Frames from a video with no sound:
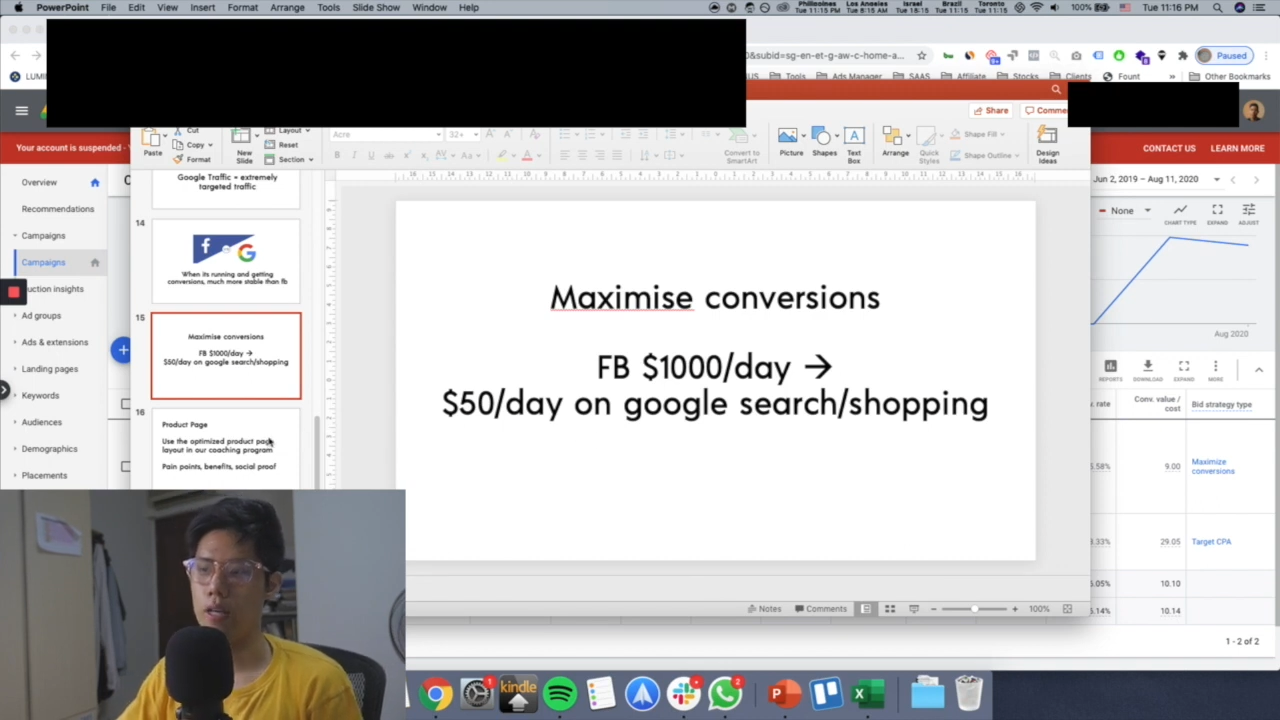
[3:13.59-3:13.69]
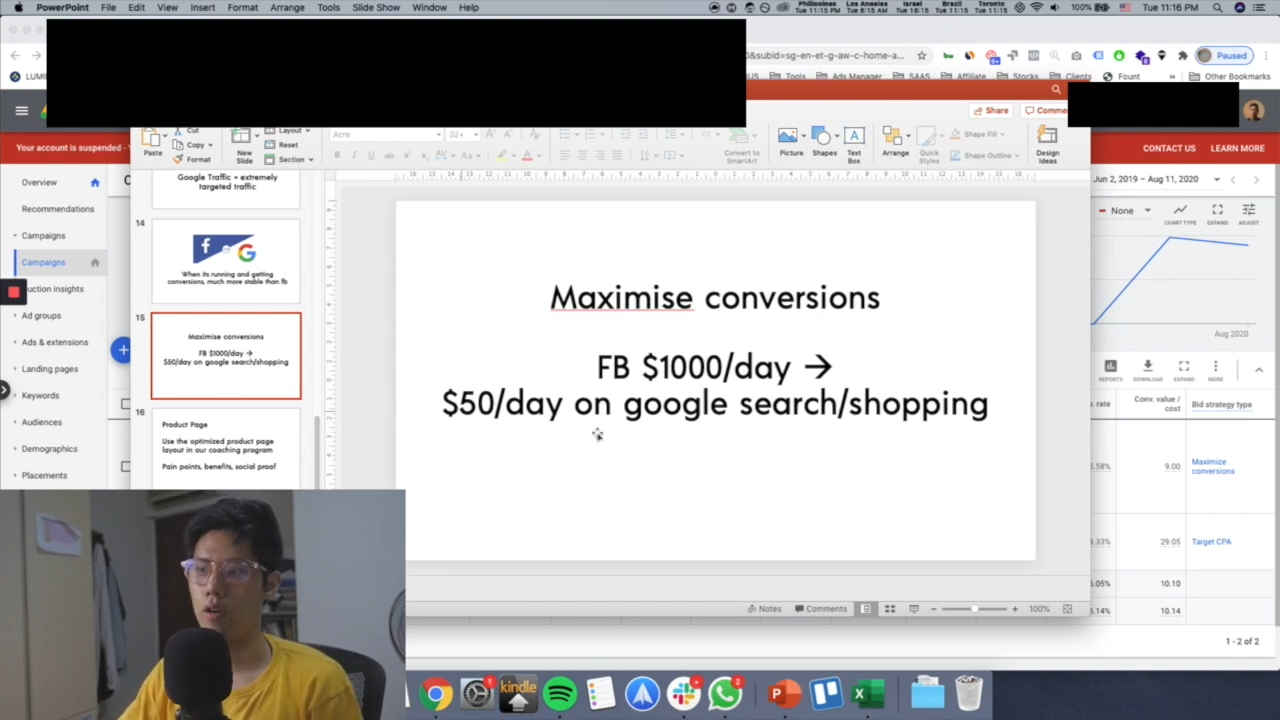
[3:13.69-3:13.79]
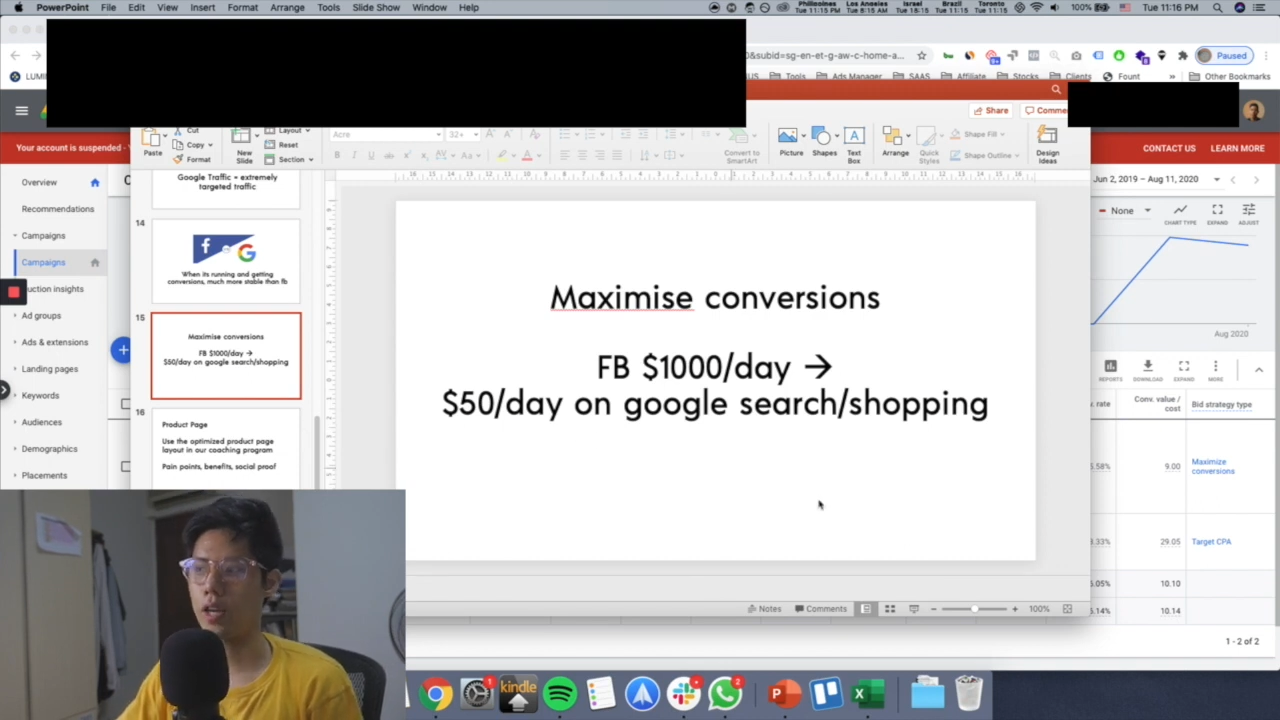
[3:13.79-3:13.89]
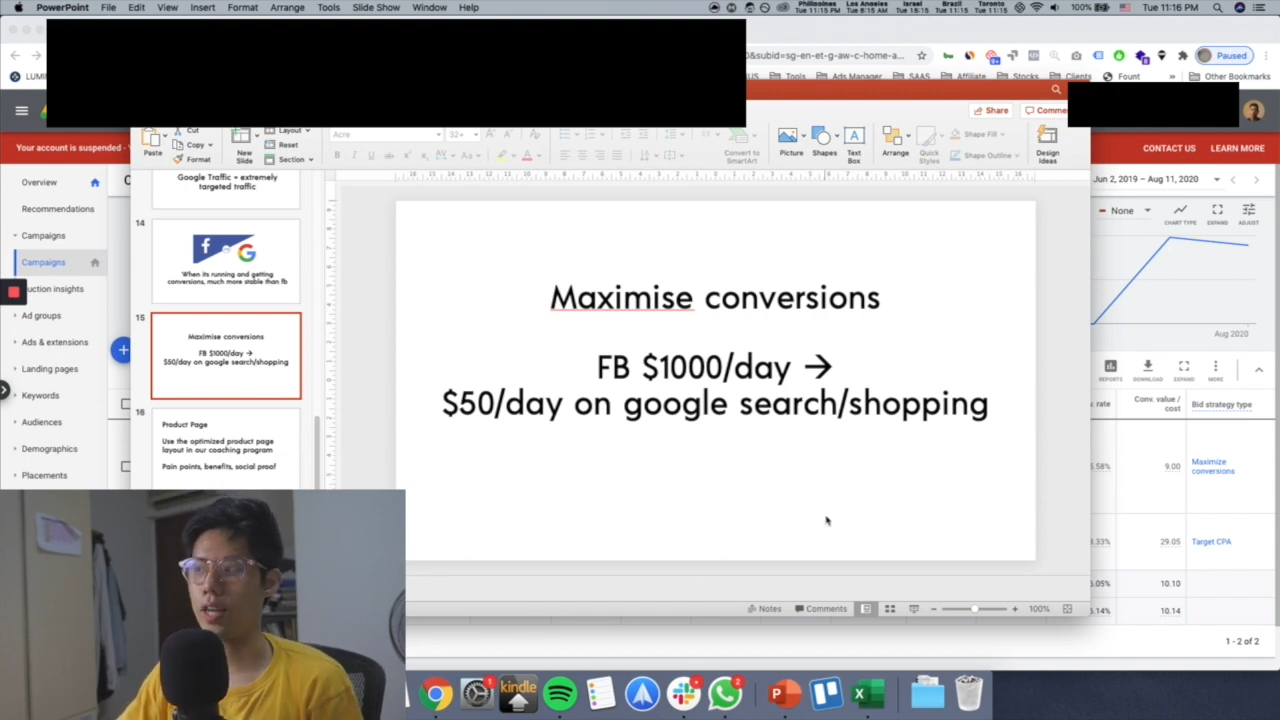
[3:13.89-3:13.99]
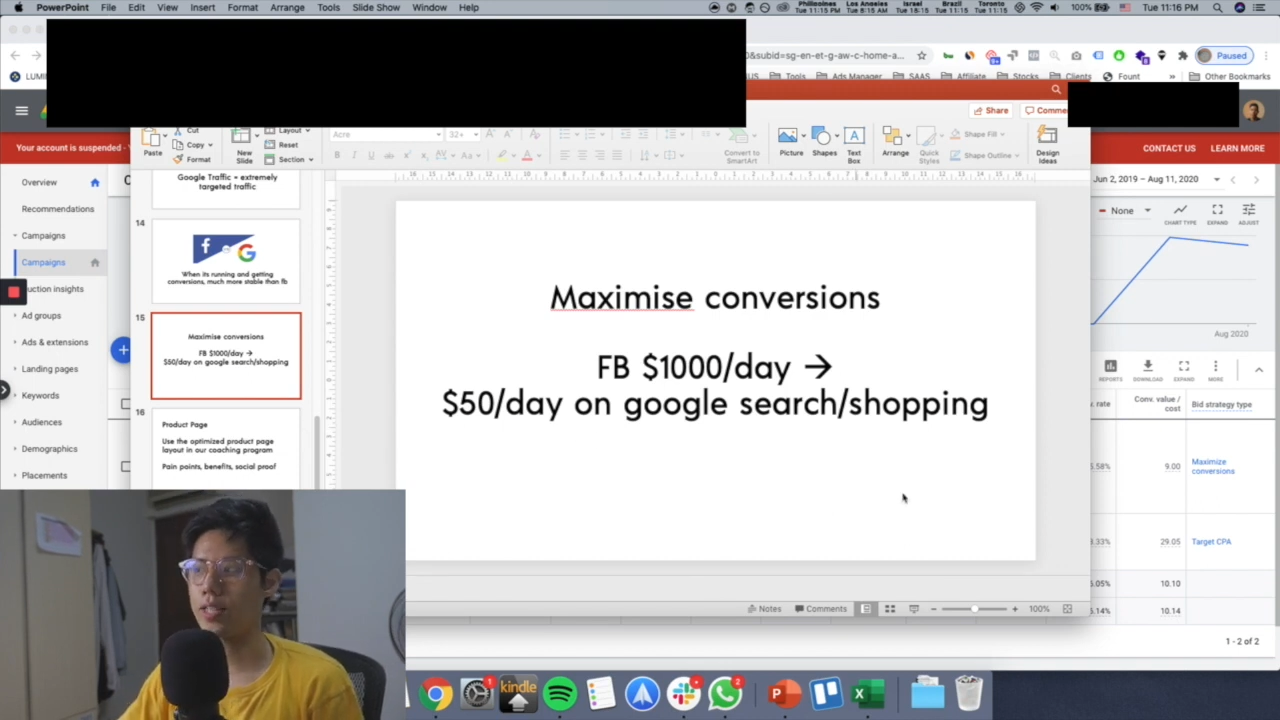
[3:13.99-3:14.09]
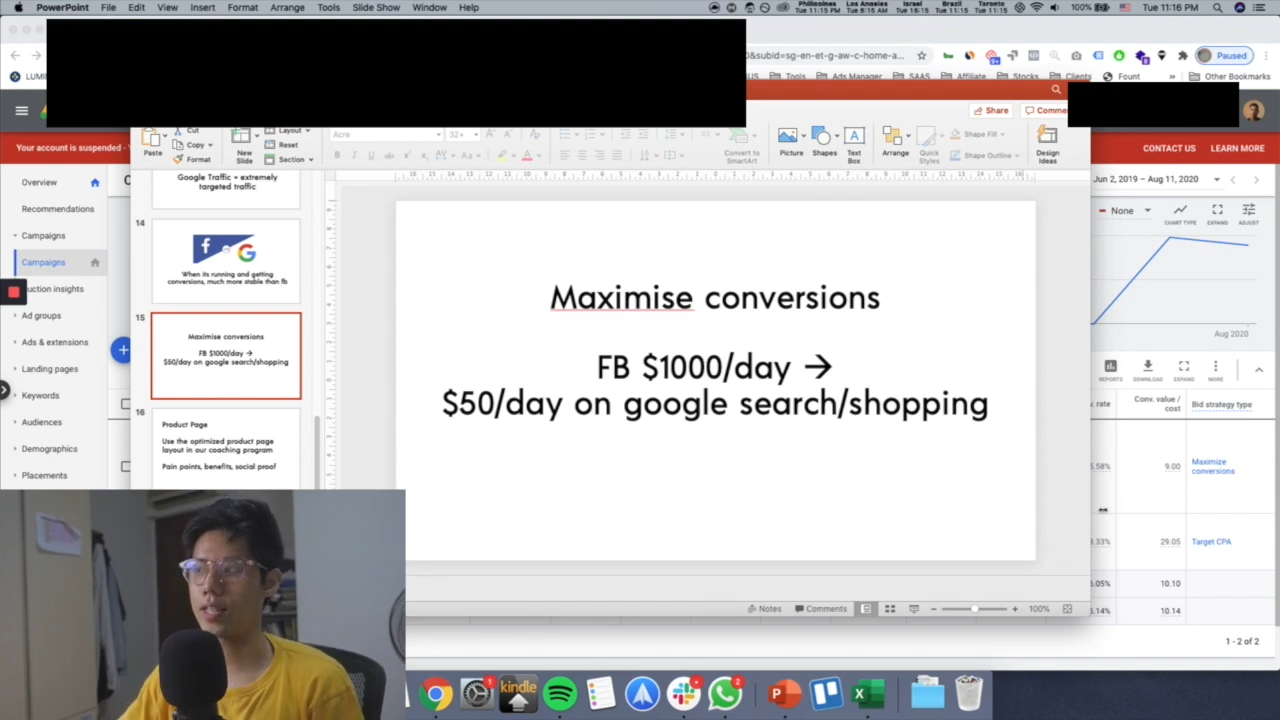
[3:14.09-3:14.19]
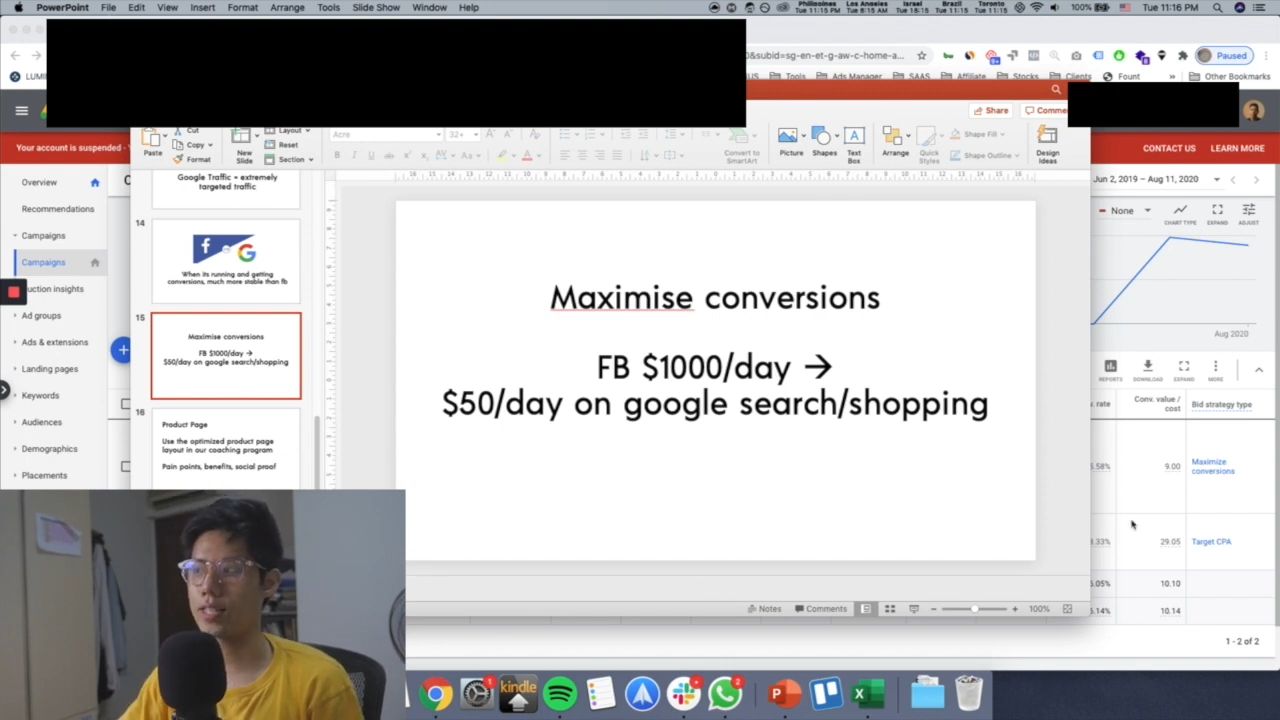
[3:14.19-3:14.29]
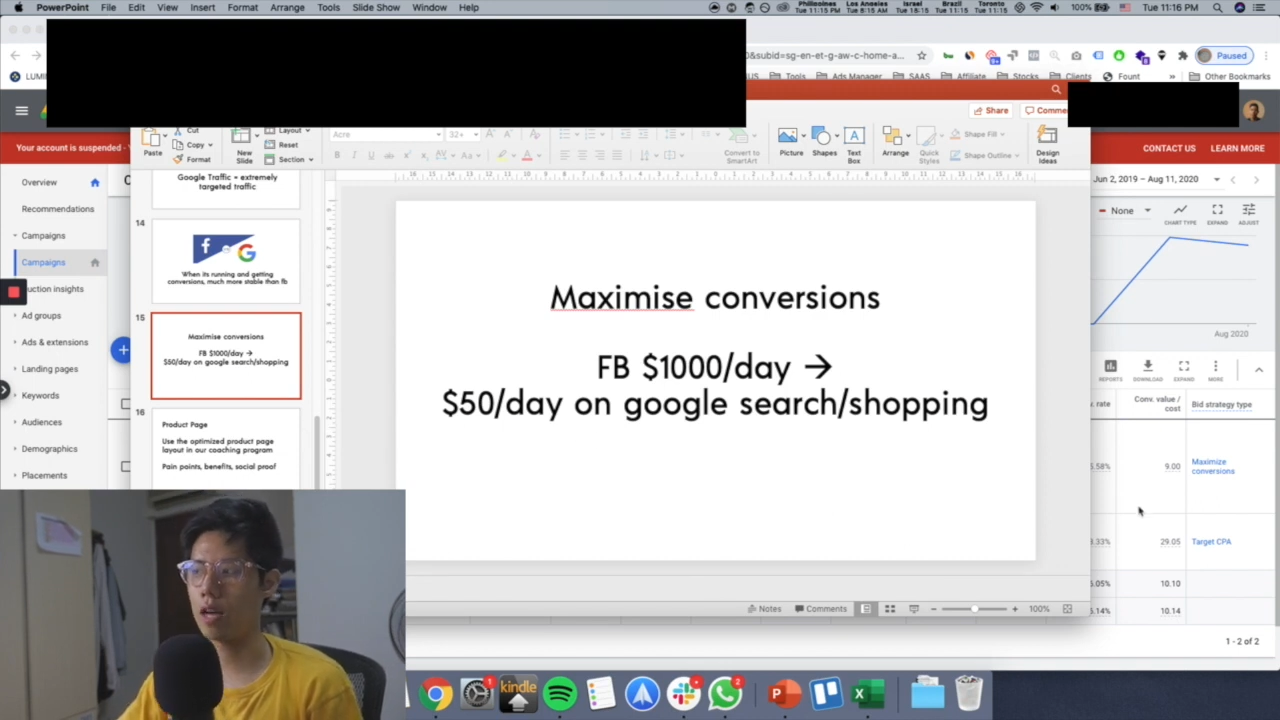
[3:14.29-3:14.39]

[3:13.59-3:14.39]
Okay, in this case,